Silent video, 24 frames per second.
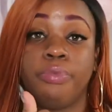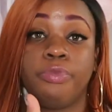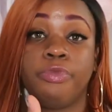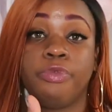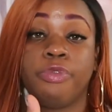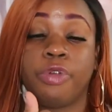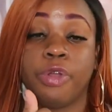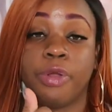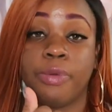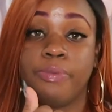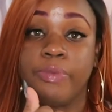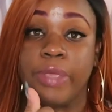
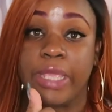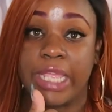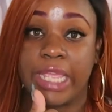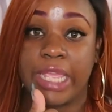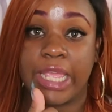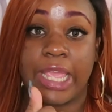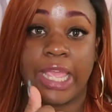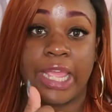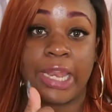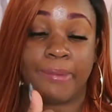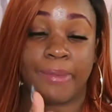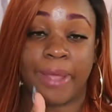for
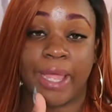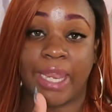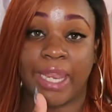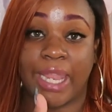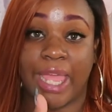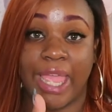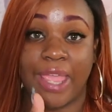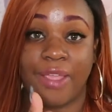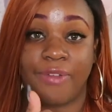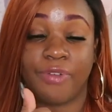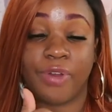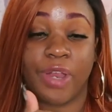me into my
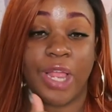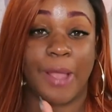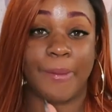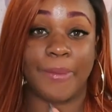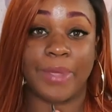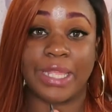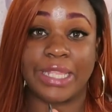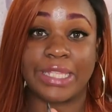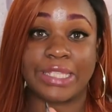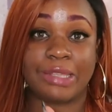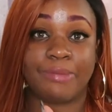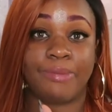life, for
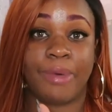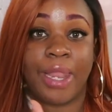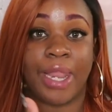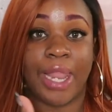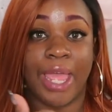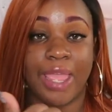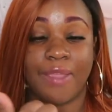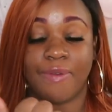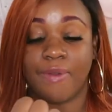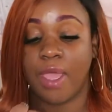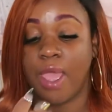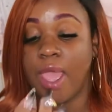coming into my
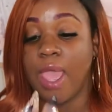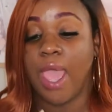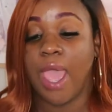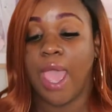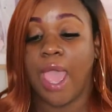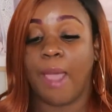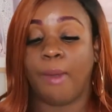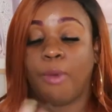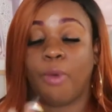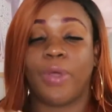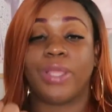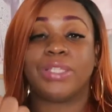life.
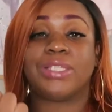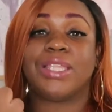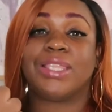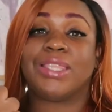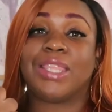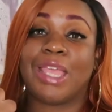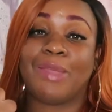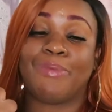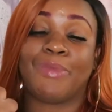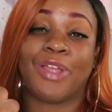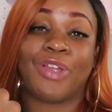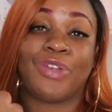I'm going to
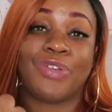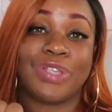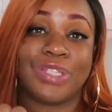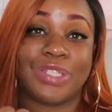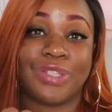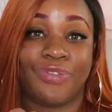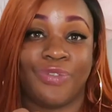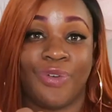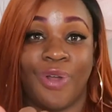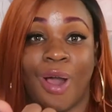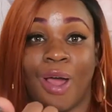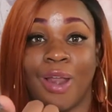thank my
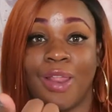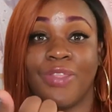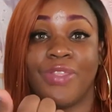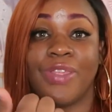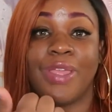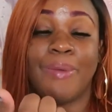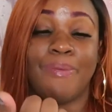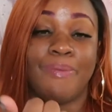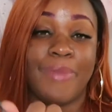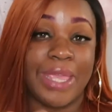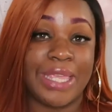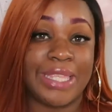crystal for all of the
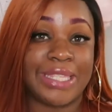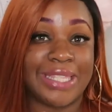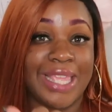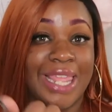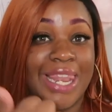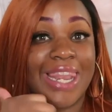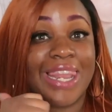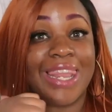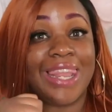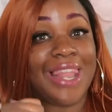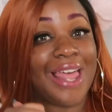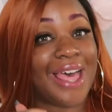amazing
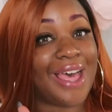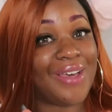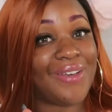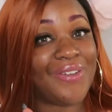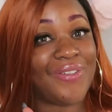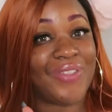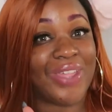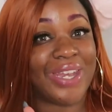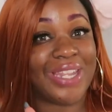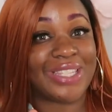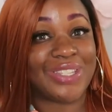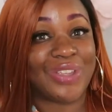
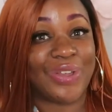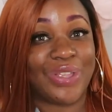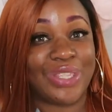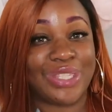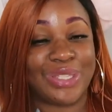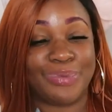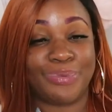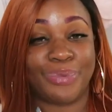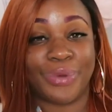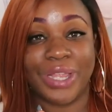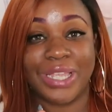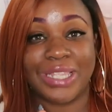love that it's going
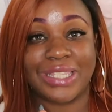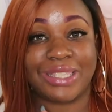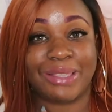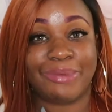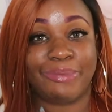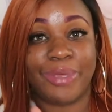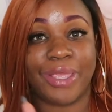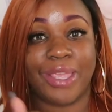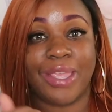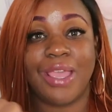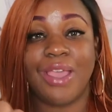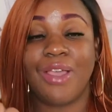to bring to
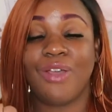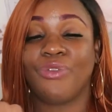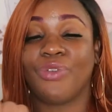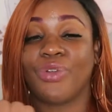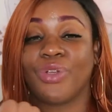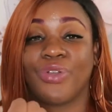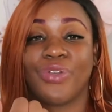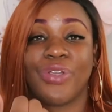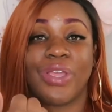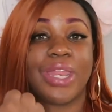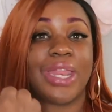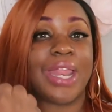me, for
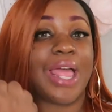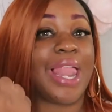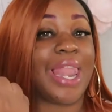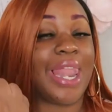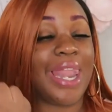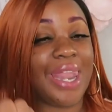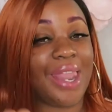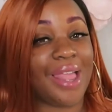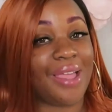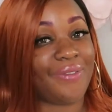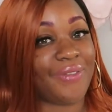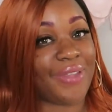creating a
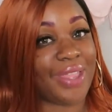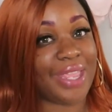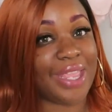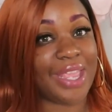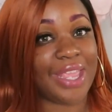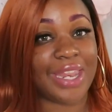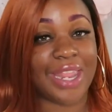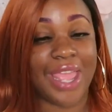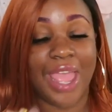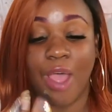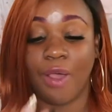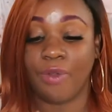loving
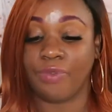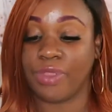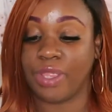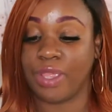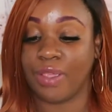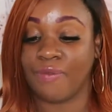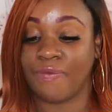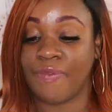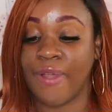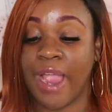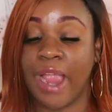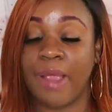and healthy
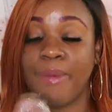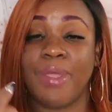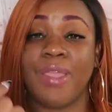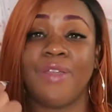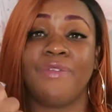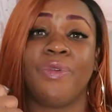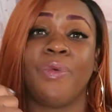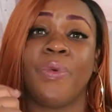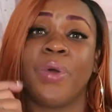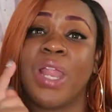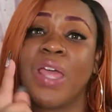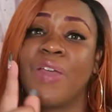environment,
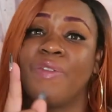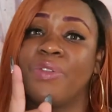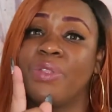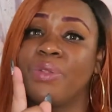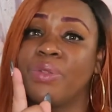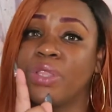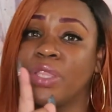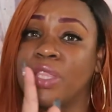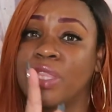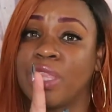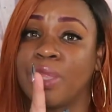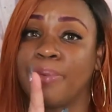and for
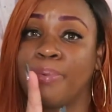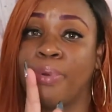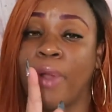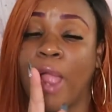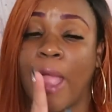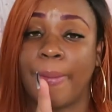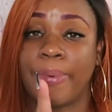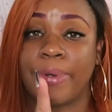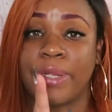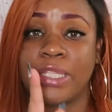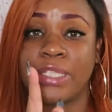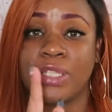whatever the
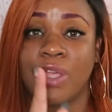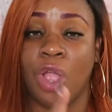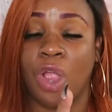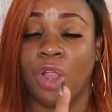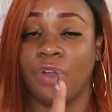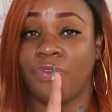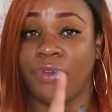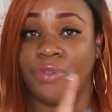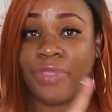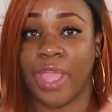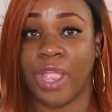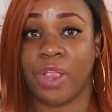properties
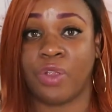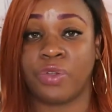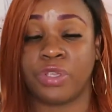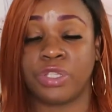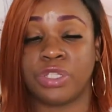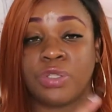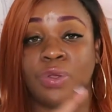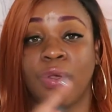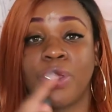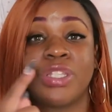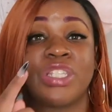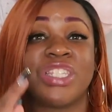are for that
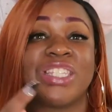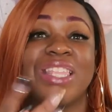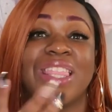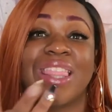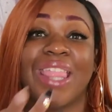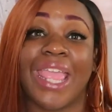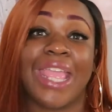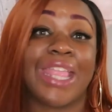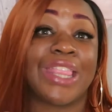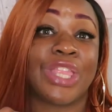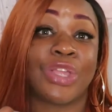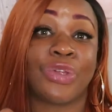crystal. Just
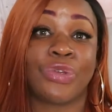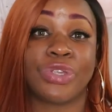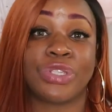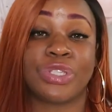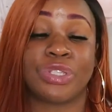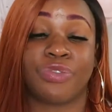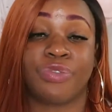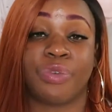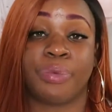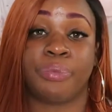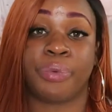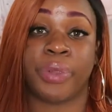thank the
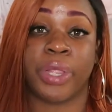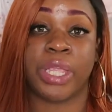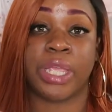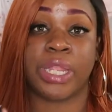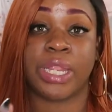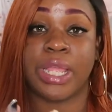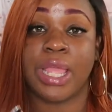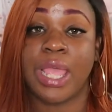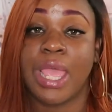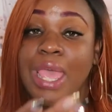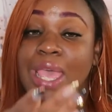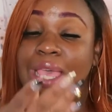crystal for bringing
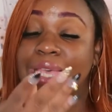it.